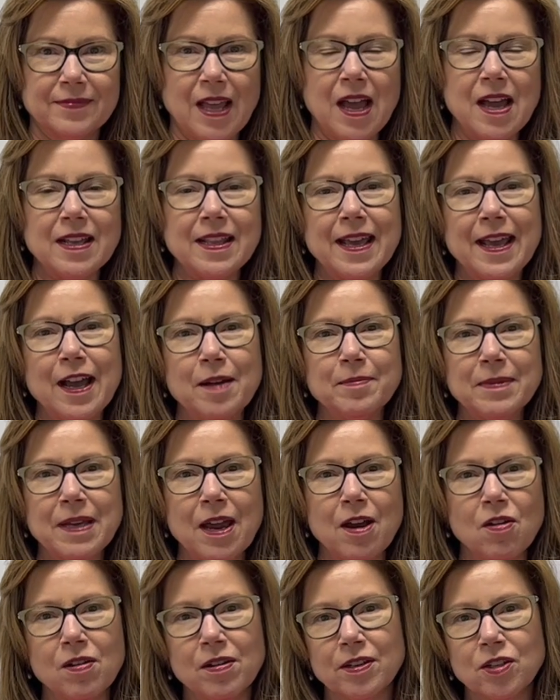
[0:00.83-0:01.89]
Hi there, I'm
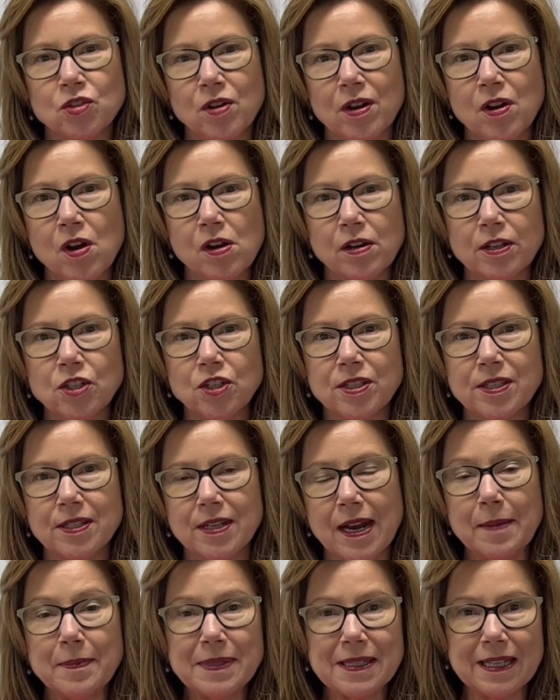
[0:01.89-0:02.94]
Carolyn, trichologist at
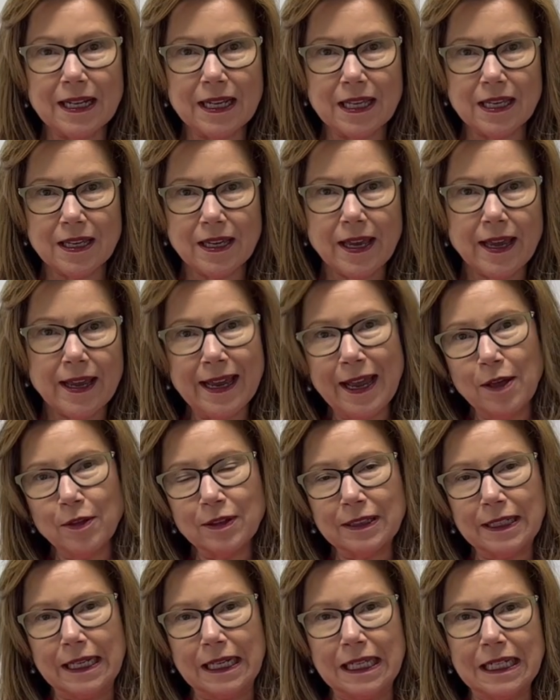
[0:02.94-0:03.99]
Absolique Hair Health
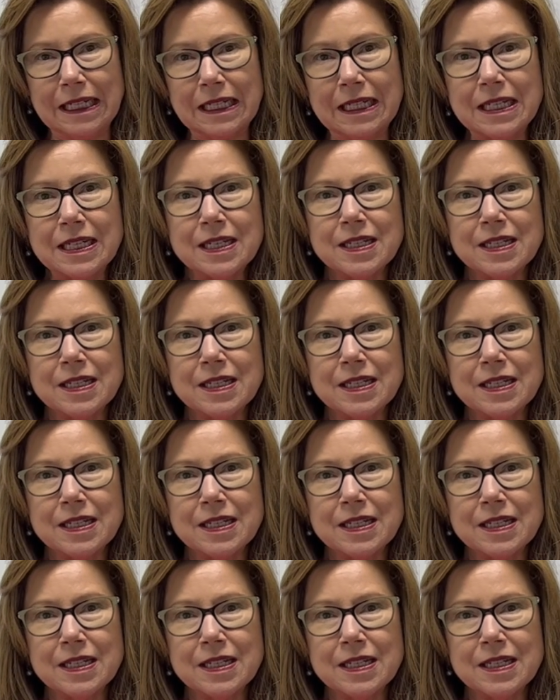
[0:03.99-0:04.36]
Clinic.